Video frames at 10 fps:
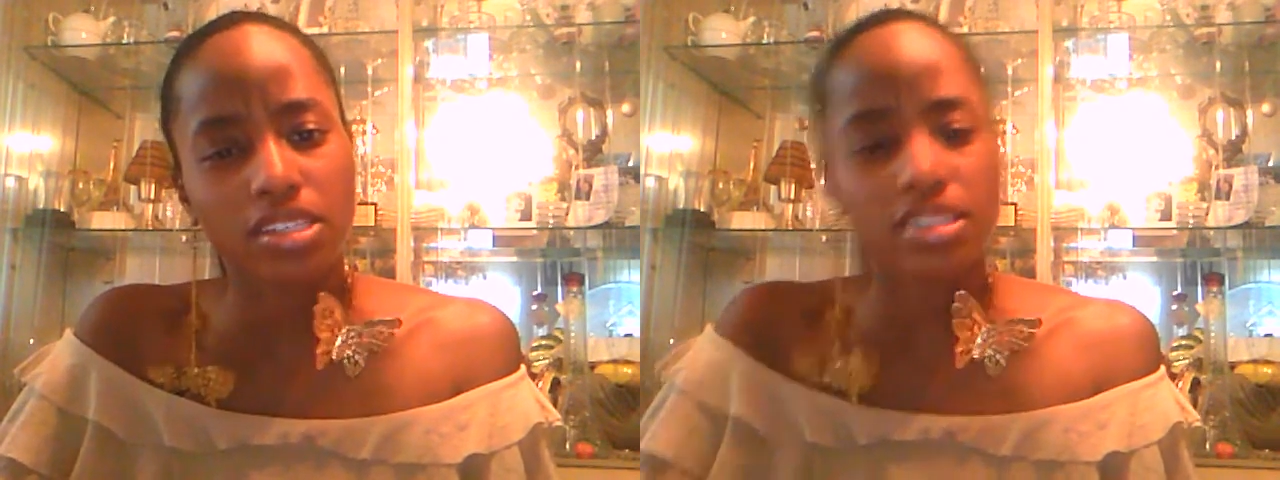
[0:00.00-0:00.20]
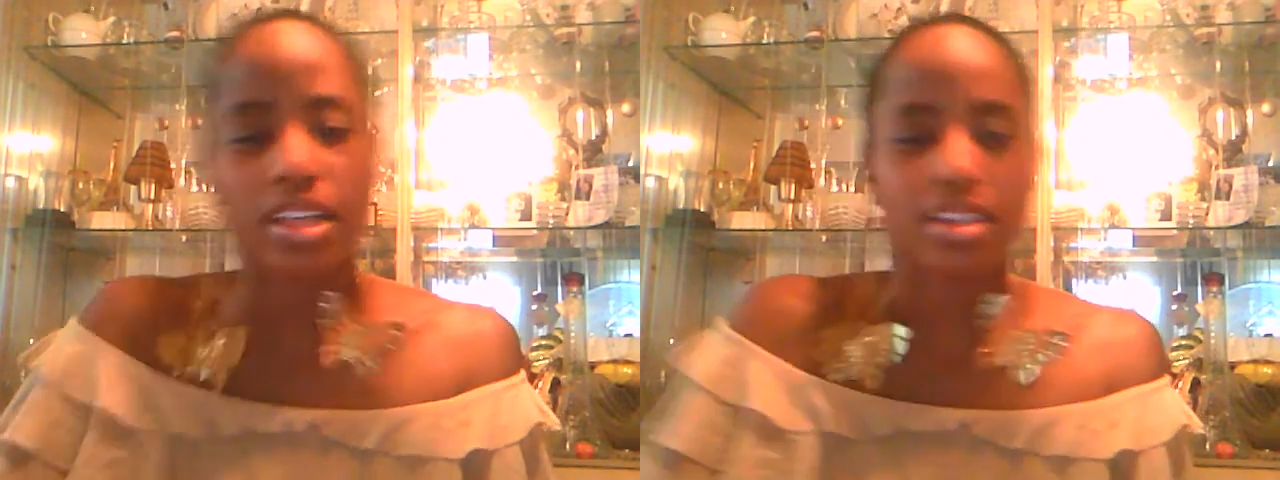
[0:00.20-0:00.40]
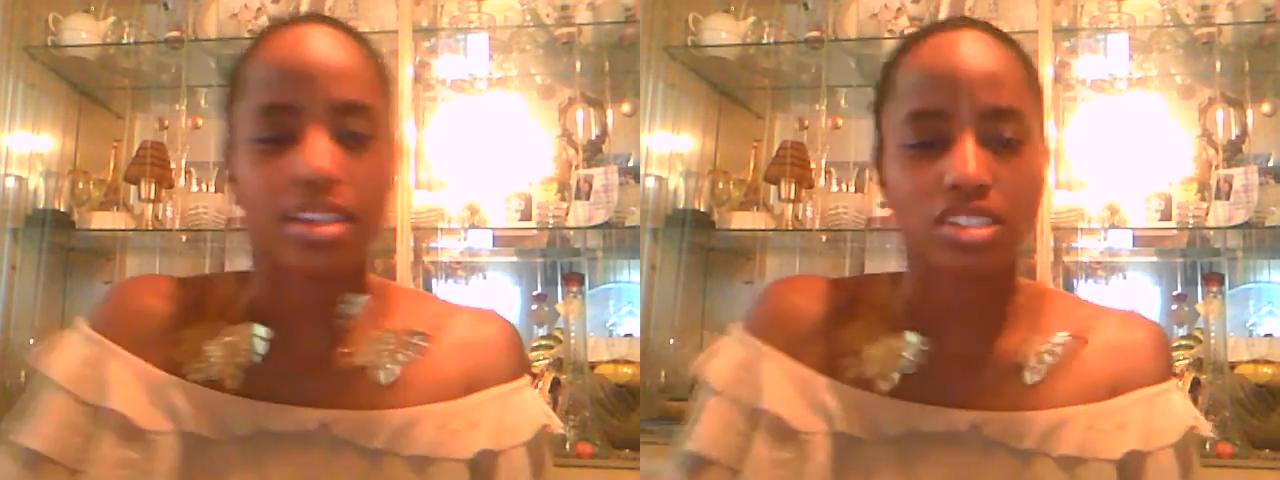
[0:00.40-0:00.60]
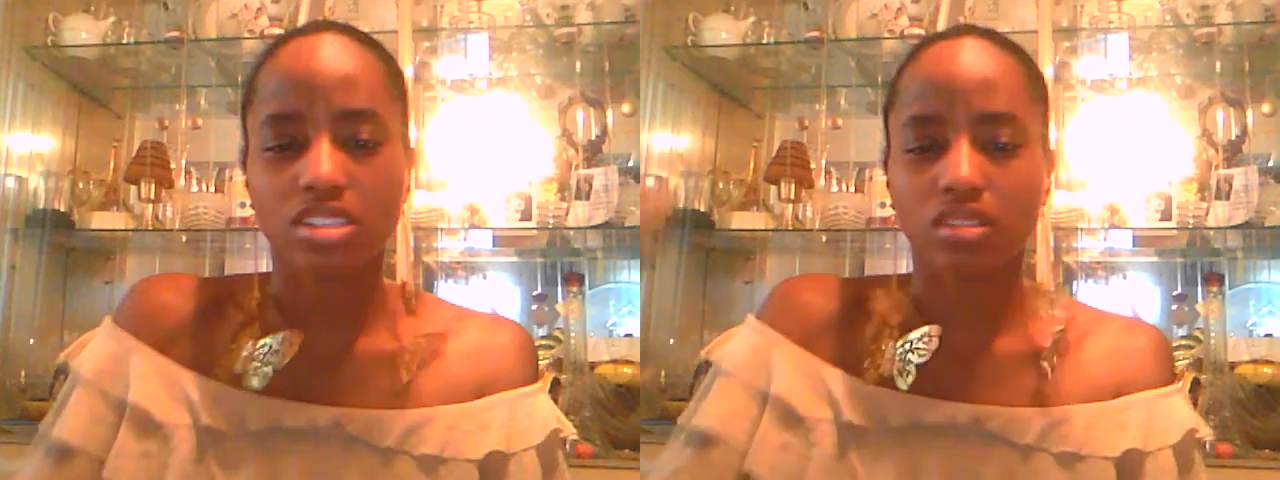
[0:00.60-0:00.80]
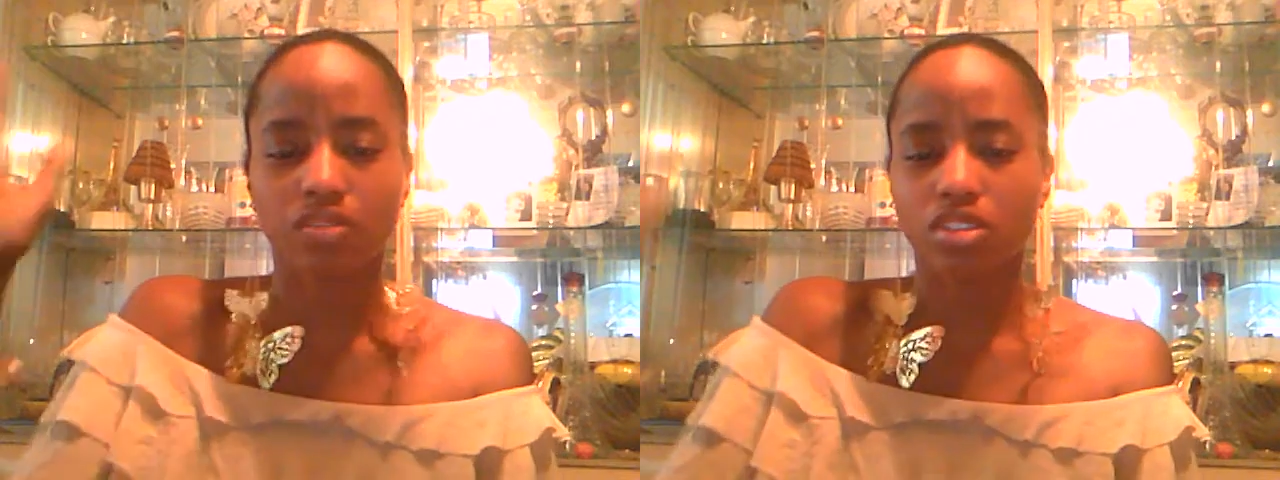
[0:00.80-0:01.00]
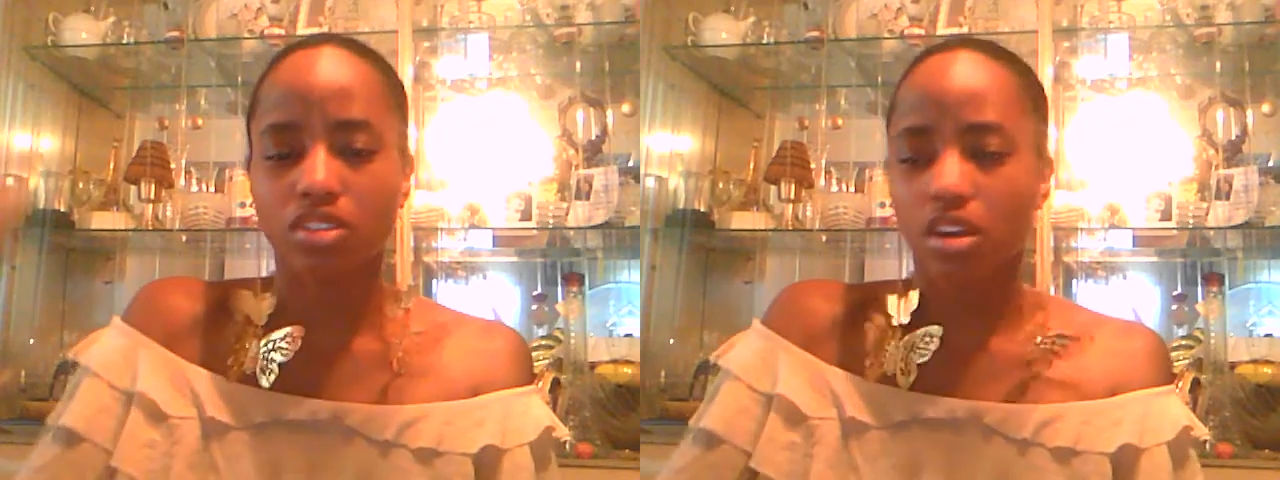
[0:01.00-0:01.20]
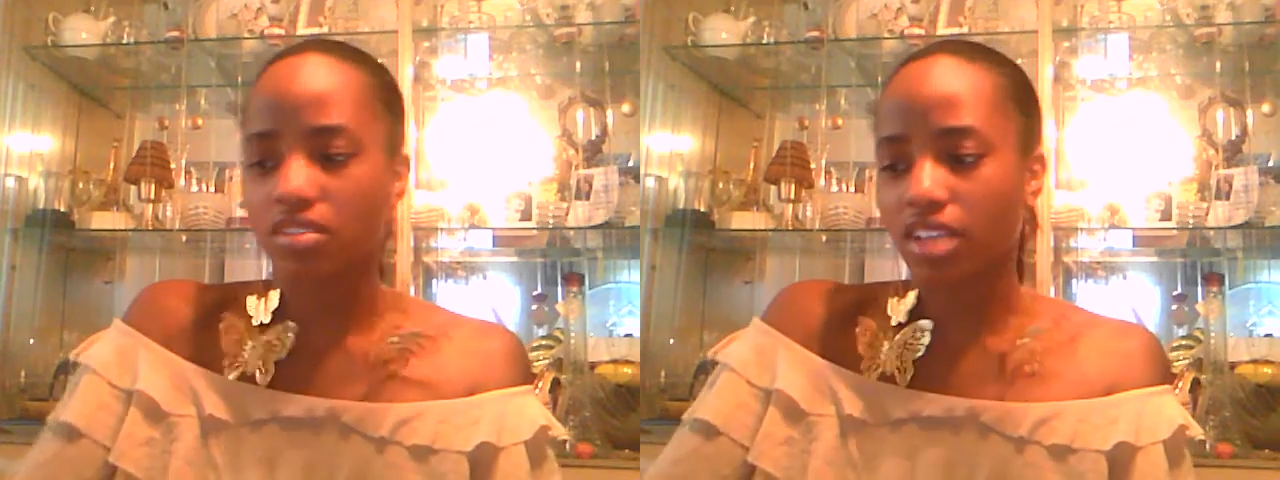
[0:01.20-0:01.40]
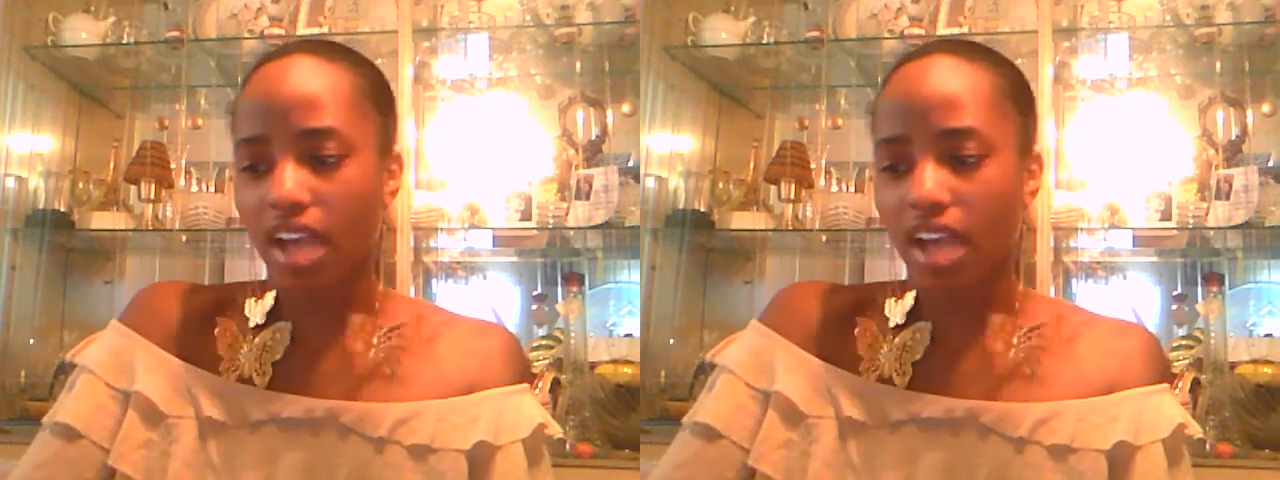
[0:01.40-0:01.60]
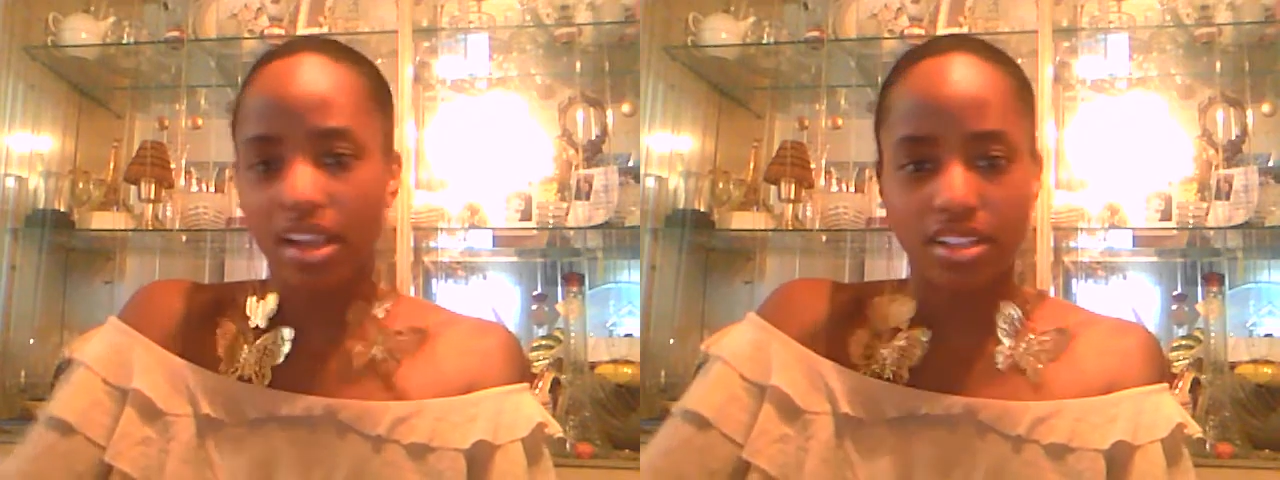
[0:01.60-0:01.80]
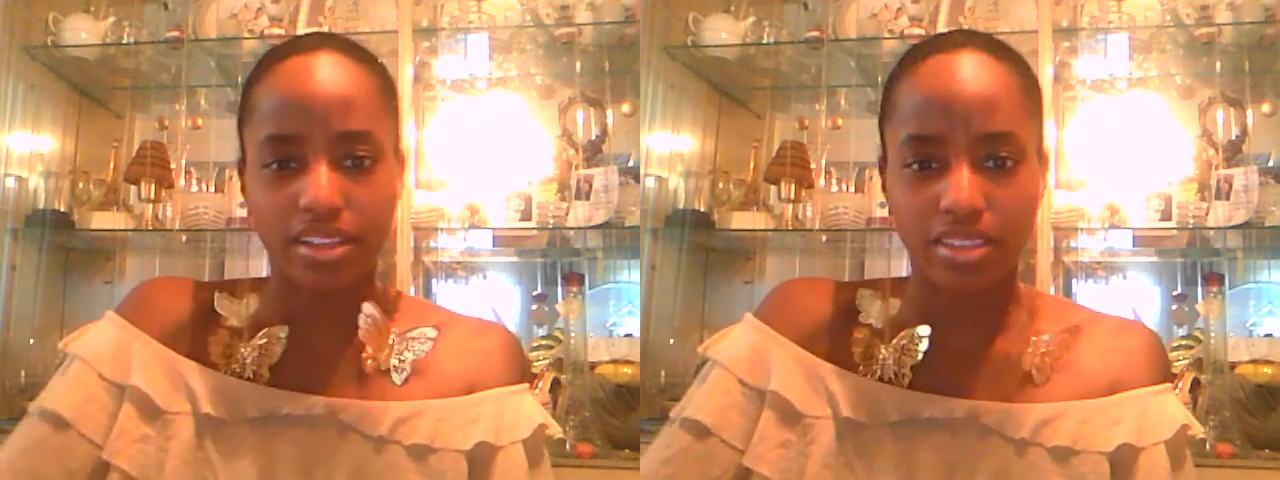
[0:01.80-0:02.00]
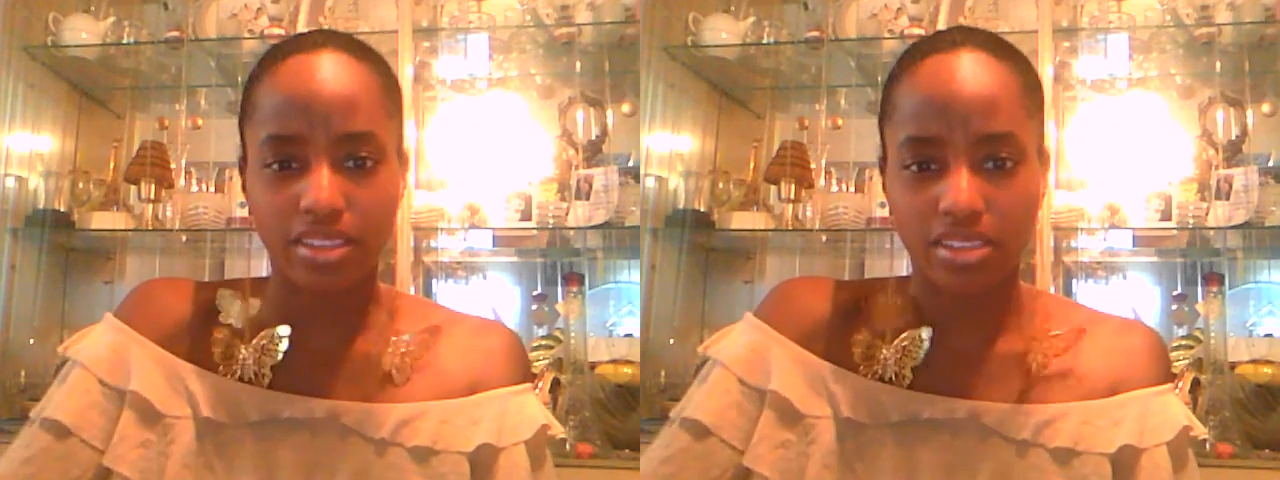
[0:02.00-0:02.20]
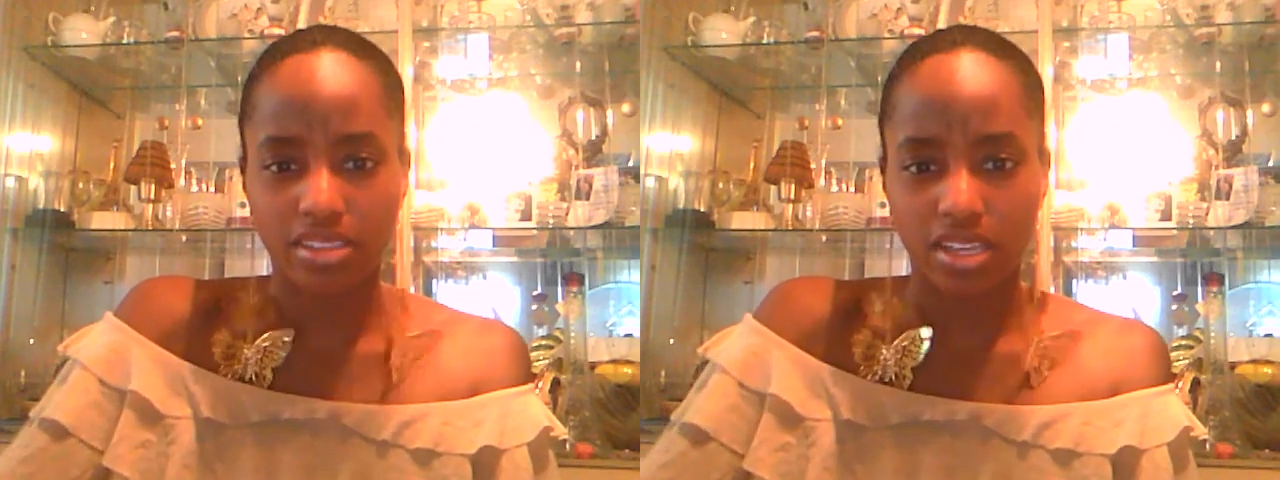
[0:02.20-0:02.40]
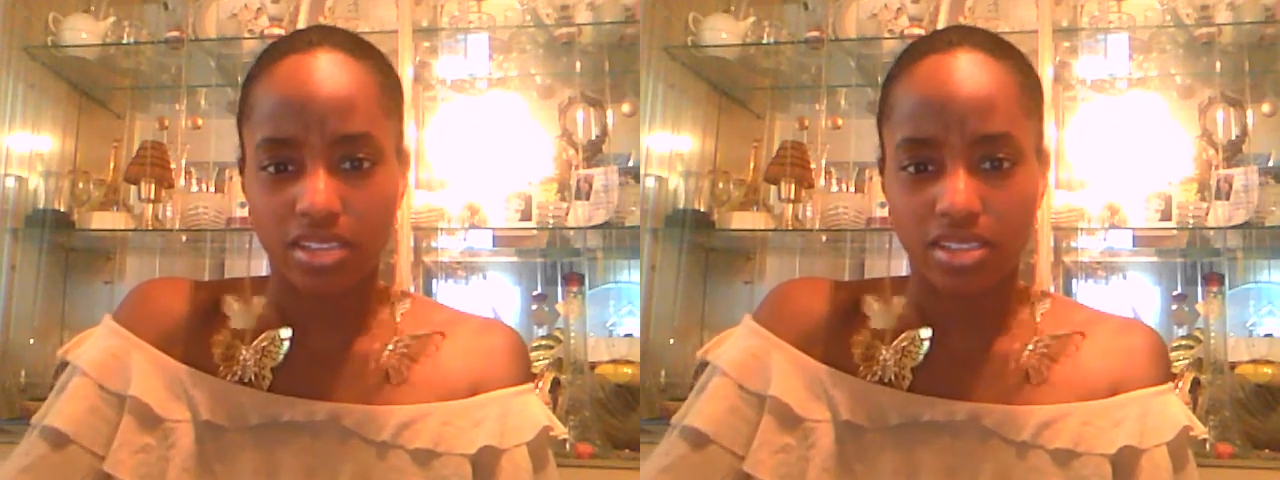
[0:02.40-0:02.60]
like just love scarves. Like I collect these things.